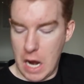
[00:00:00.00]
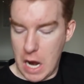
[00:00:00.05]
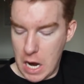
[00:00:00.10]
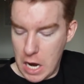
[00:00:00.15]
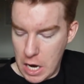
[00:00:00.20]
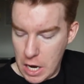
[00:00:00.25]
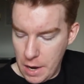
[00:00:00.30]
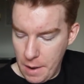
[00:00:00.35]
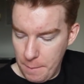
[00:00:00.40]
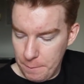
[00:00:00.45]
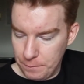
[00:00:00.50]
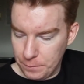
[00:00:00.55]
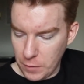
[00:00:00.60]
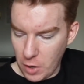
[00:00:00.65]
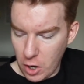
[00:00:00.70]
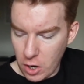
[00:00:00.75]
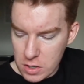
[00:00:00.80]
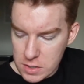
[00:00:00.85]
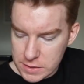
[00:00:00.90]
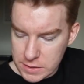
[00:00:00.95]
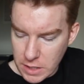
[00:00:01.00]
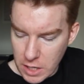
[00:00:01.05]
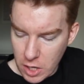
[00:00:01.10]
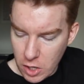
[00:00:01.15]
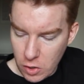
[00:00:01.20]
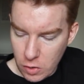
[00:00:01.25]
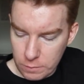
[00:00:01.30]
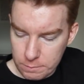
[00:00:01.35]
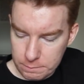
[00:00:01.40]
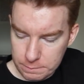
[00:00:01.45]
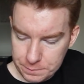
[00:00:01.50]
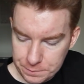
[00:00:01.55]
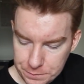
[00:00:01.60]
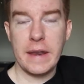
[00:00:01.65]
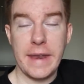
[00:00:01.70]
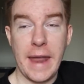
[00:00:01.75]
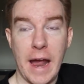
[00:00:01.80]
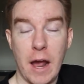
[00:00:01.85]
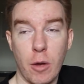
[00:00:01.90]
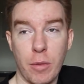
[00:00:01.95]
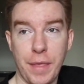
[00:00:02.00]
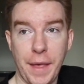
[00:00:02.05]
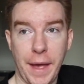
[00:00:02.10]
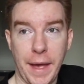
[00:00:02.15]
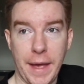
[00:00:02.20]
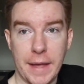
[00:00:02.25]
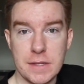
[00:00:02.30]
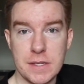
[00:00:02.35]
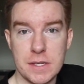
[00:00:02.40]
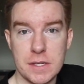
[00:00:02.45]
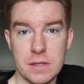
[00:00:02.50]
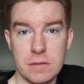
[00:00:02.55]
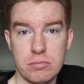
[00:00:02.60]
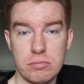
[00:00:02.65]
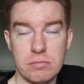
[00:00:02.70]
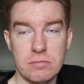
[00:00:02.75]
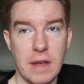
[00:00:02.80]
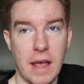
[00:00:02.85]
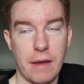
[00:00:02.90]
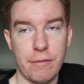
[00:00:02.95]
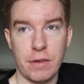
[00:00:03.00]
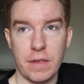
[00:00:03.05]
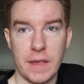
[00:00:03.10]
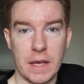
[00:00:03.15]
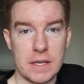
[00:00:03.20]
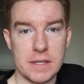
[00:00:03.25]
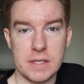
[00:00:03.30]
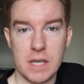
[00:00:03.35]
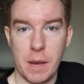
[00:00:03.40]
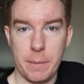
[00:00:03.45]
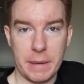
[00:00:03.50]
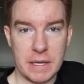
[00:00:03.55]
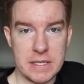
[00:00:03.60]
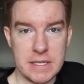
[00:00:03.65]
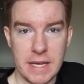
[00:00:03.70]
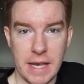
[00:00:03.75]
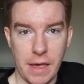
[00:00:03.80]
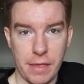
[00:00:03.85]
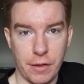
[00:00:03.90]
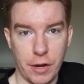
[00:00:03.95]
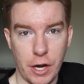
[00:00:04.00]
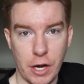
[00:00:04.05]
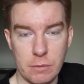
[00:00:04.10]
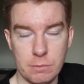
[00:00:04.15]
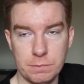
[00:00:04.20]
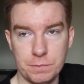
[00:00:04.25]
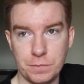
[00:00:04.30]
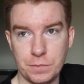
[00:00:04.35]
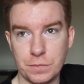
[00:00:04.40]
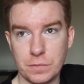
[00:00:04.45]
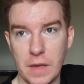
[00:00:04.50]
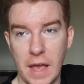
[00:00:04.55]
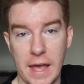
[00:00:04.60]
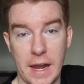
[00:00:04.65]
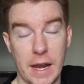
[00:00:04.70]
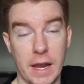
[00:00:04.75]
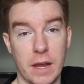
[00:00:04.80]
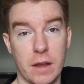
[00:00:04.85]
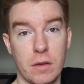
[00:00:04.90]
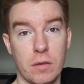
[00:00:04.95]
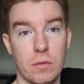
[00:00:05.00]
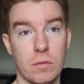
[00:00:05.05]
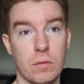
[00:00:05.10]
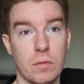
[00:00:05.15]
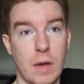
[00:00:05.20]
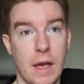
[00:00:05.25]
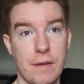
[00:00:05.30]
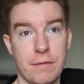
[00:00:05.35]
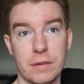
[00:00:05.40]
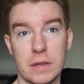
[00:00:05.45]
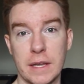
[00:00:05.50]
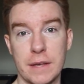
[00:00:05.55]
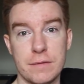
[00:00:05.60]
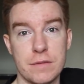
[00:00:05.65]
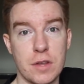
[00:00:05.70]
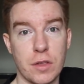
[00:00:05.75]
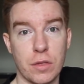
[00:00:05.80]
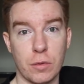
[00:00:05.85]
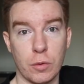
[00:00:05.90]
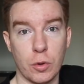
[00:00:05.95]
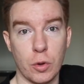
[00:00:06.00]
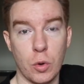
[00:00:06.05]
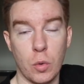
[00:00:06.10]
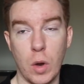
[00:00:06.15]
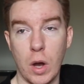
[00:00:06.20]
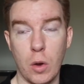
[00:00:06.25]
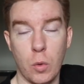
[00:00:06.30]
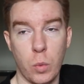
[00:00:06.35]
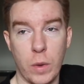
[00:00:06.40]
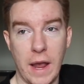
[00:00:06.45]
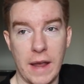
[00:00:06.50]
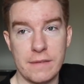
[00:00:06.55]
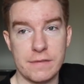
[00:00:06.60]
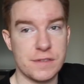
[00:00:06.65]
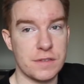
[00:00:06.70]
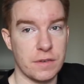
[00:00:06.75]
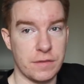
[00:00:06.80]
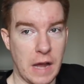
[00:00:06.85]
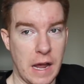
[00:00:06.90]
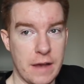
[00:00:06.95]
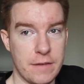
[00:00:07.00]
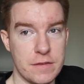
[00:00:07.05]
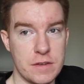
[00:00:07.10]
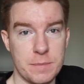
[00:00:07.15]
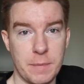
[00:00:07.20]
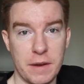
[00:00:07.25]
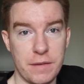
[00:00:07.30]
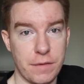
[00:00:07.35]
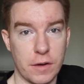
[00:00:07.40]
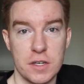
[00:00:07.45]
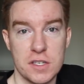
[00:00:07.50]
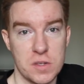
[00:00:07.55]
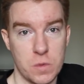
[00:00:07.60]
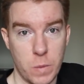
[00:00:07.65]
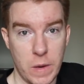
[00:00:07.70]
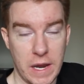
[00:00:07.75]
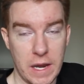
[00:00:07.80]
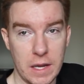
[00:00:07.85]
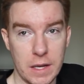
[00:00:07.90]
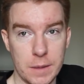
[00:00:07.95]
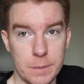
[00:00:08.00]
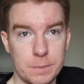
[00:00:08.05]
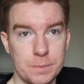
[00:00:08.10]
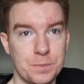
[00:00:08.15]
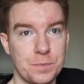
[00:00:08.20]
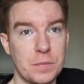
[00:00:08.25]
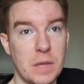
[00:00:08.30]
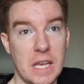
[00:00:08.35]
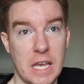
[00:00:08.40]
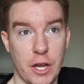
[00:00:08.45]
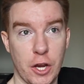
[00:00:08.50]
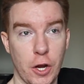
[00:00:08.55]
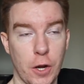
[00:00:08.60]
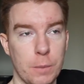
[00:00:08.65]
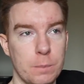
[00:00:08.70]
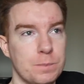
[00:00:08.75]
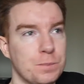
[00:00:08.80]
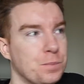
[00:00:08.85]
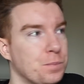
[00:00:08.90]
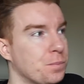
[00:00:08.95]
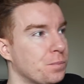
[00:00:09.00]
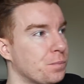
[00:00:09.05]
Um also, now that everything is coming together, and I have lived through, a, I've survived my first week here.